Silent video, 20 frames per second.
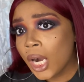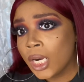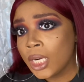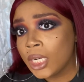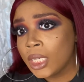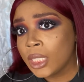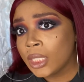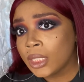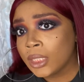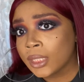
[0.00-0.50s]

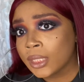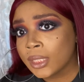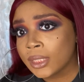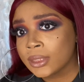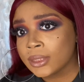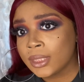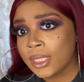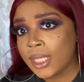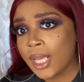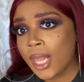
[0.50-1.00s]
Like I
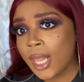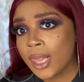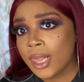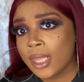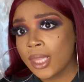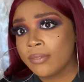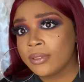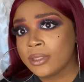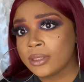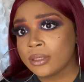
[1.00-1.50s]
said, I
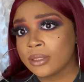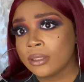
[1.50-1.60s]
love this